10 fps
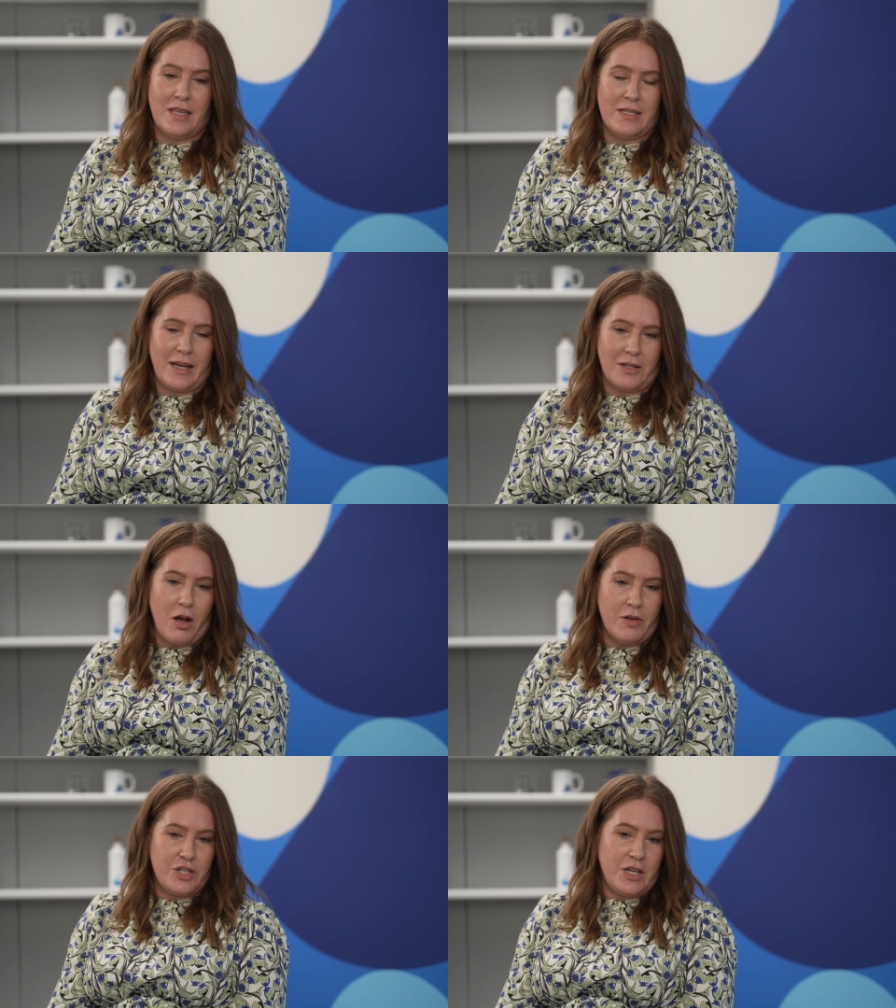the
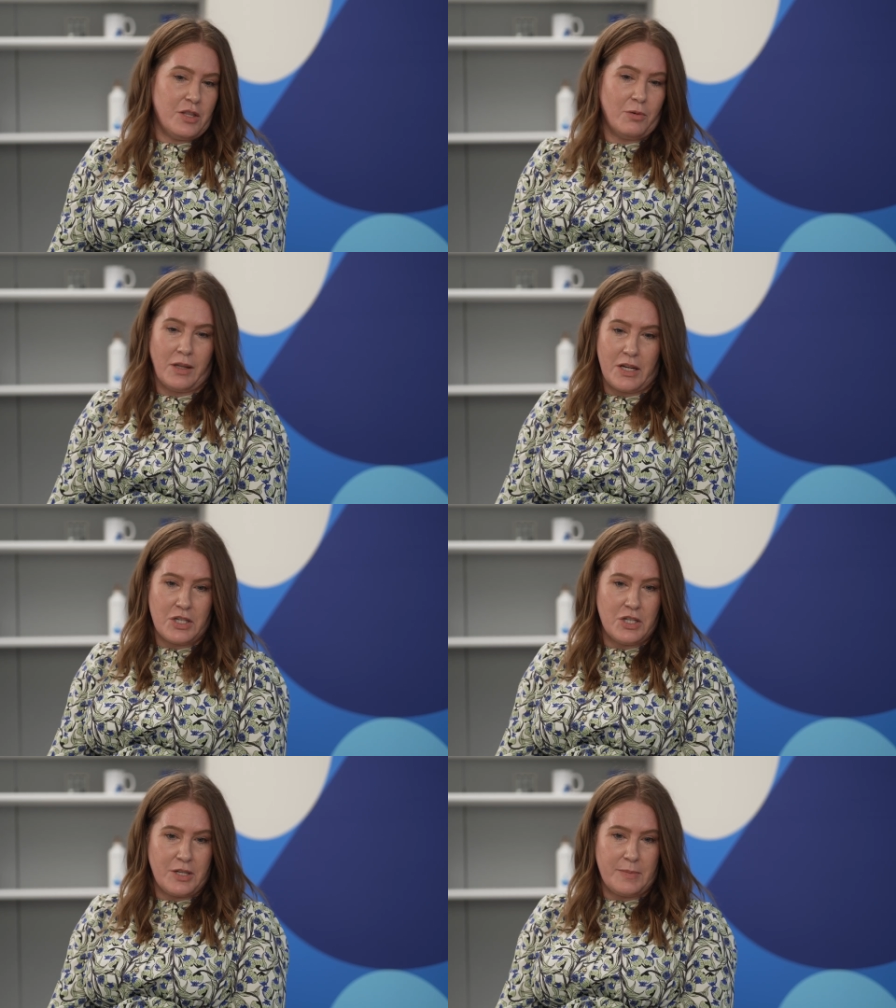technology and the
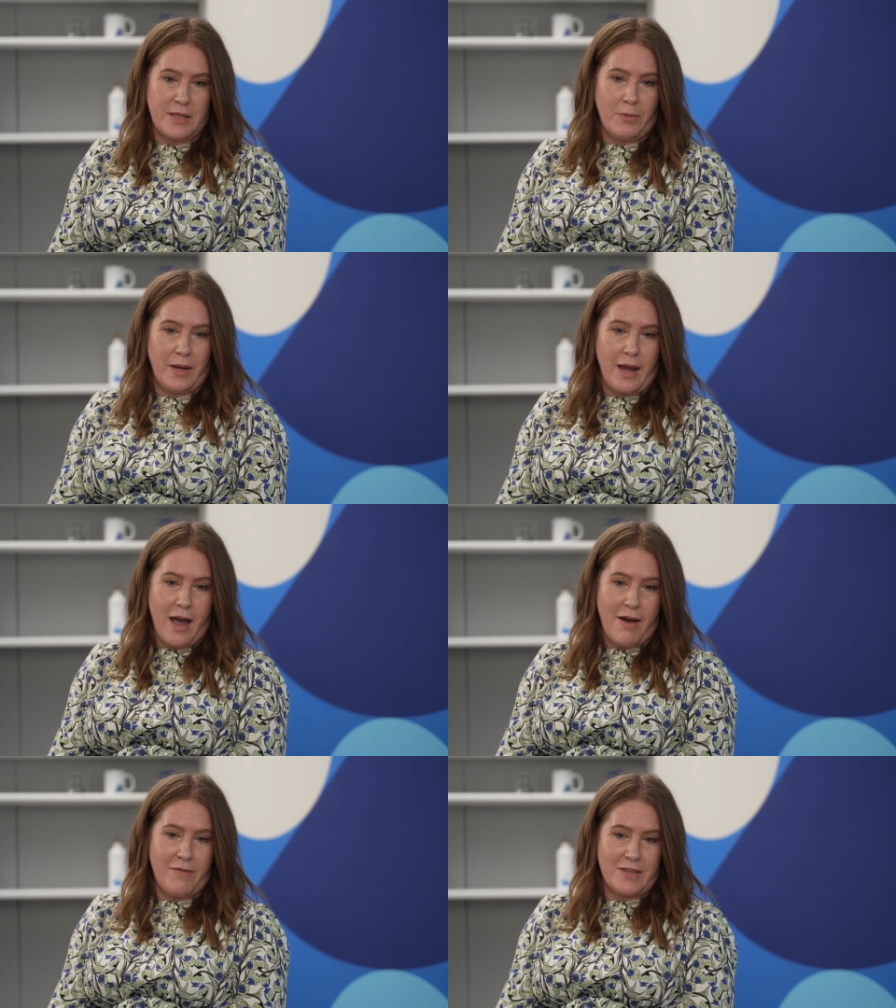relationships that we
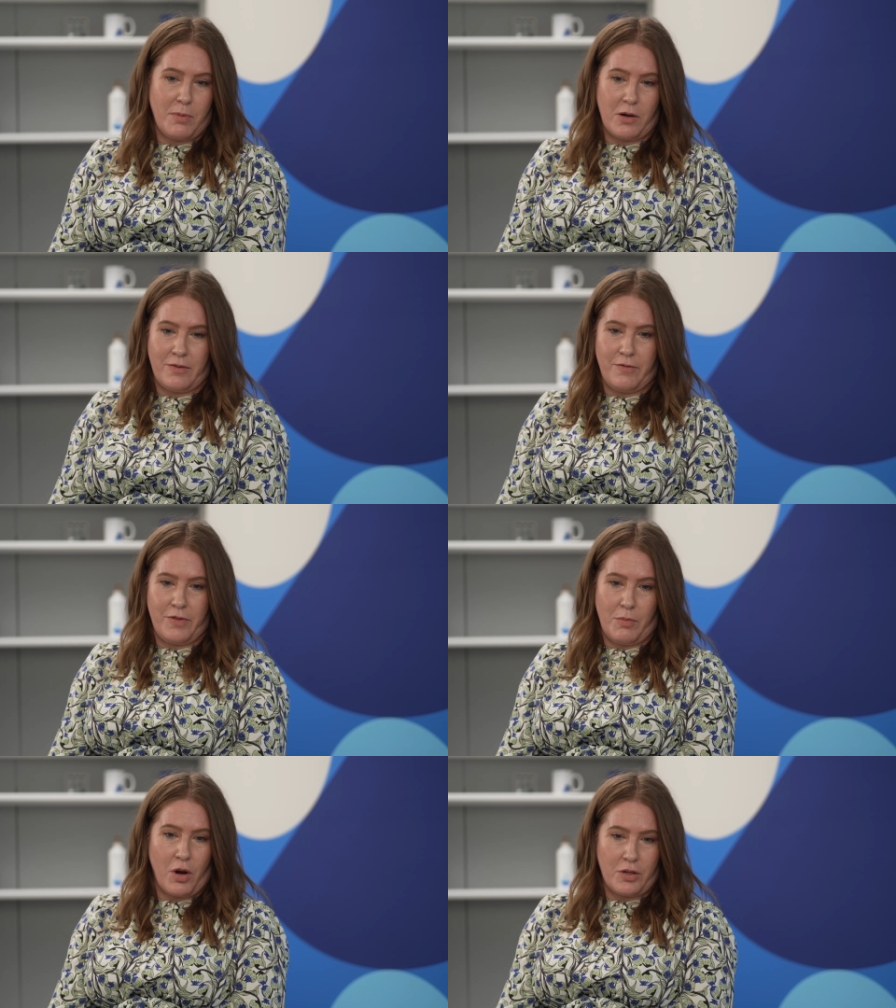have as part
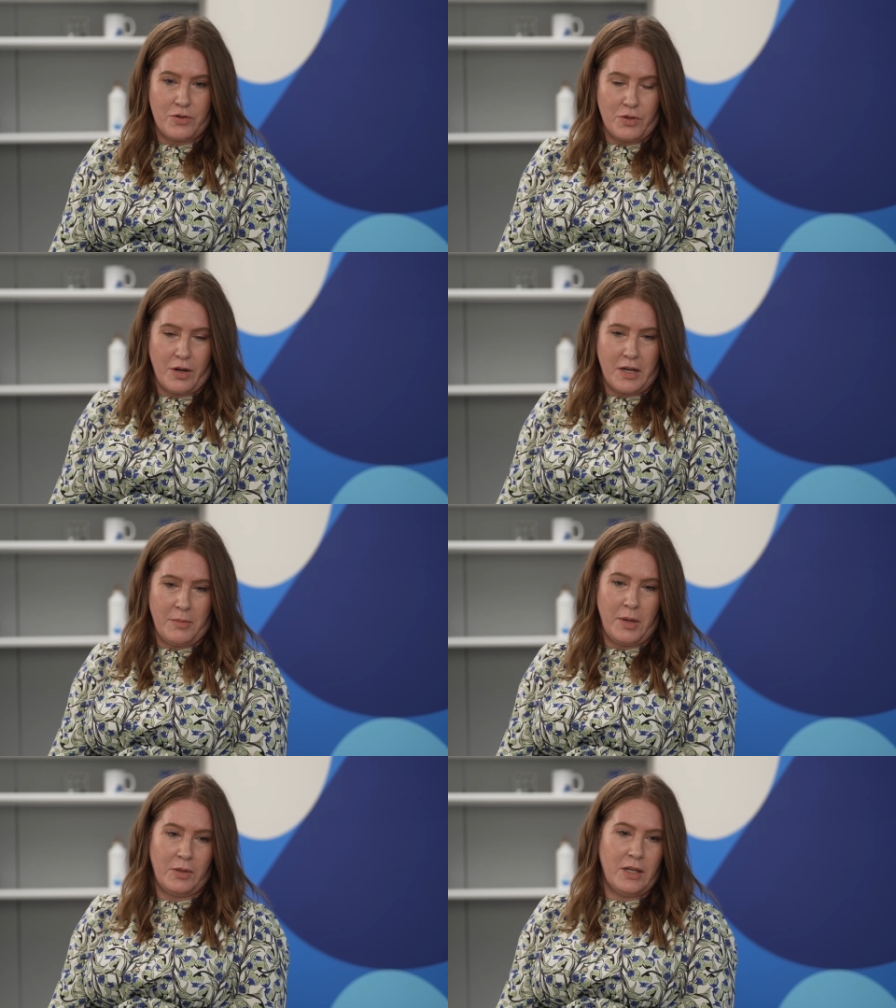of the broader Zurich
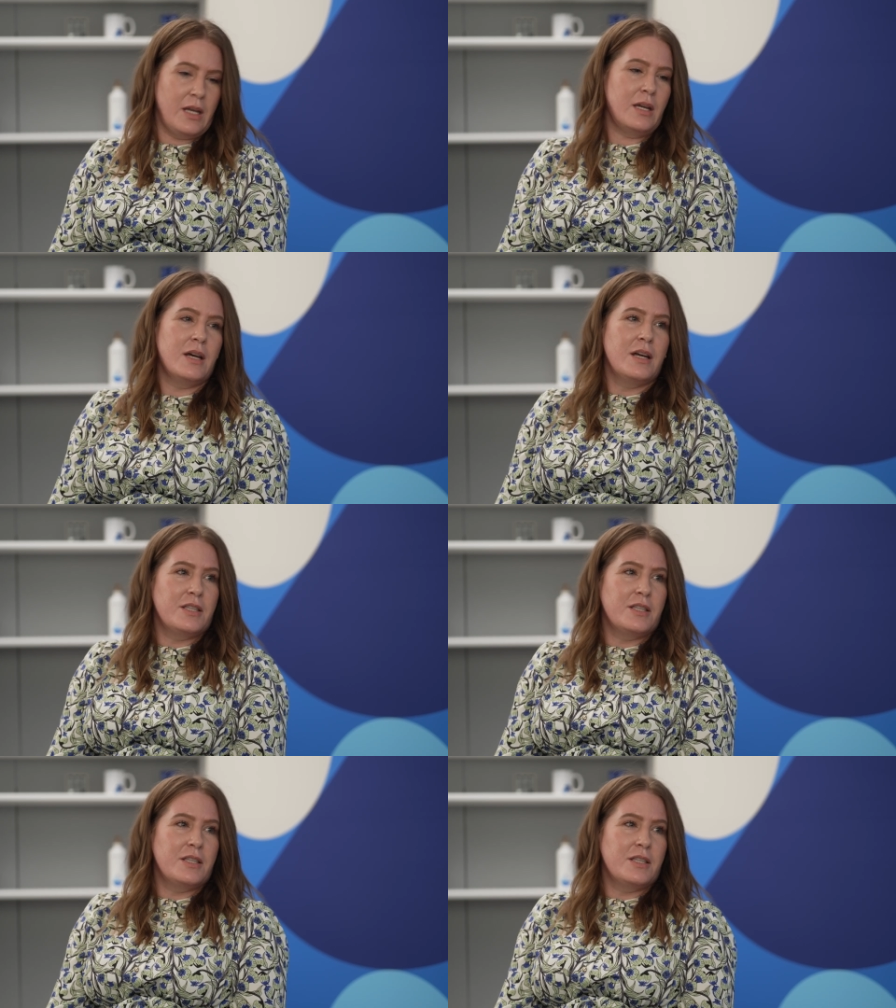community